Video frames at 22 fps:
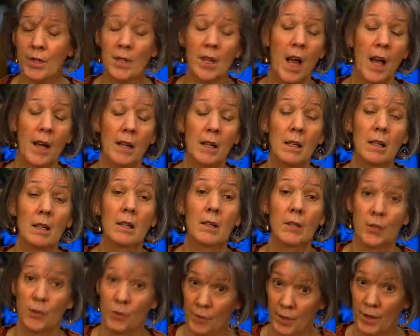like a
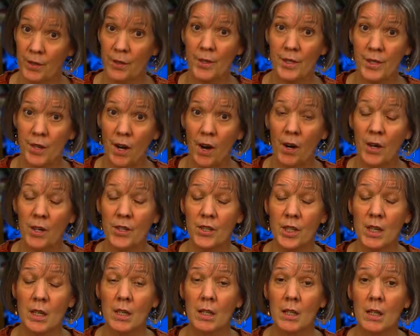drill
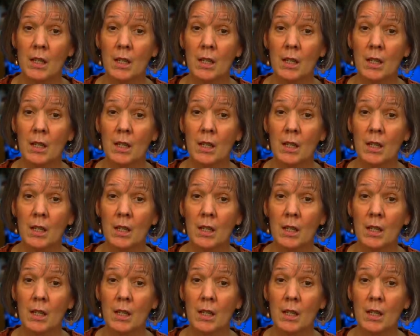sergeant,